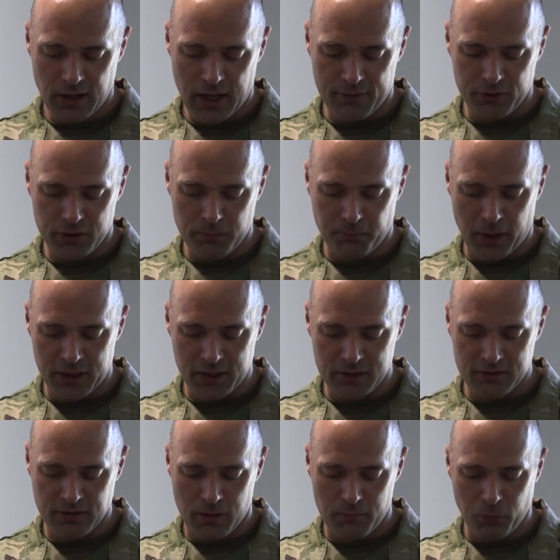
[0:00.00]
have a
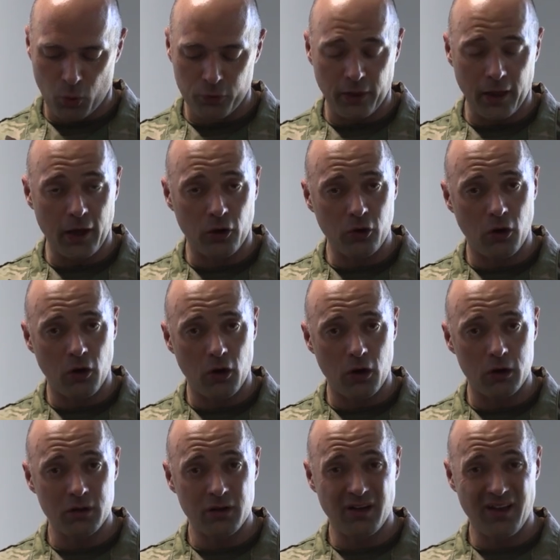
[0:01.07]
dependence on both
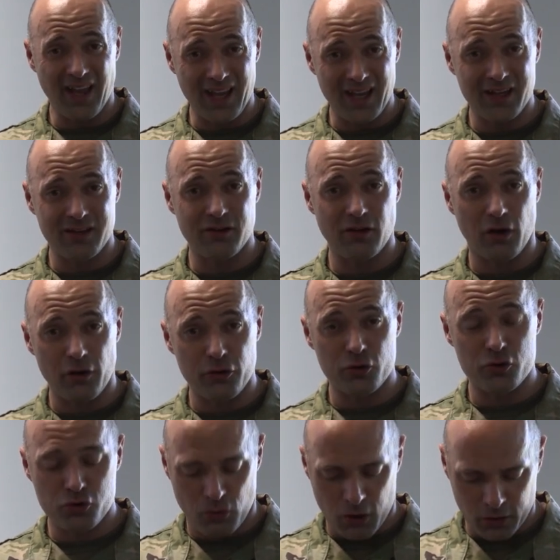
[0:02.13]
alcohol and other
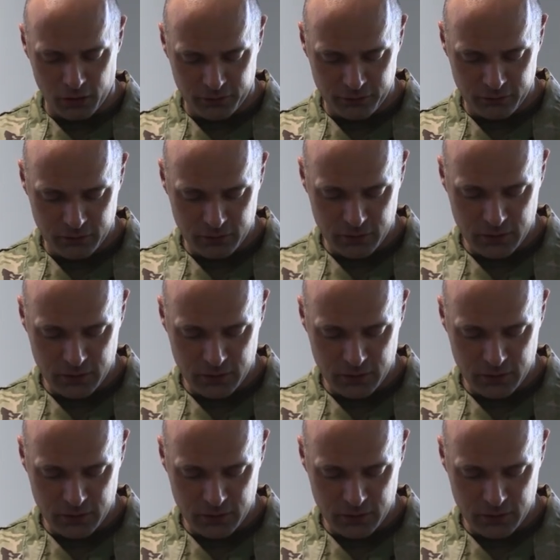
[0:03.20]
drugs.